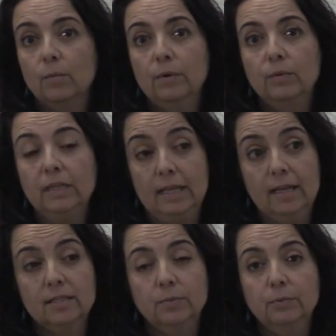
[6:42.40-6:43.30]

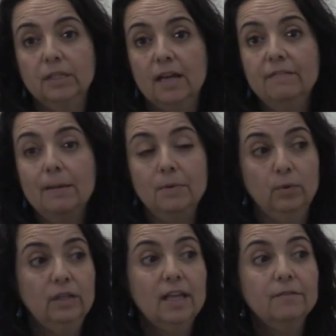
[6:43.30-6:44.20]
We would love that, but
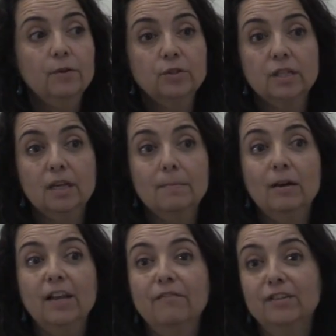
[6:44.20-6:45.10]
we'd like folks to come
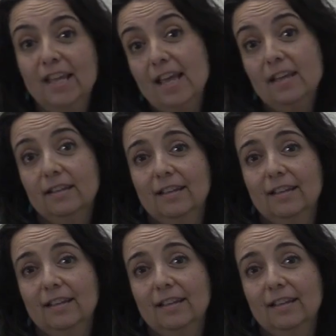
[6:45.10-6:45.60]
out every day.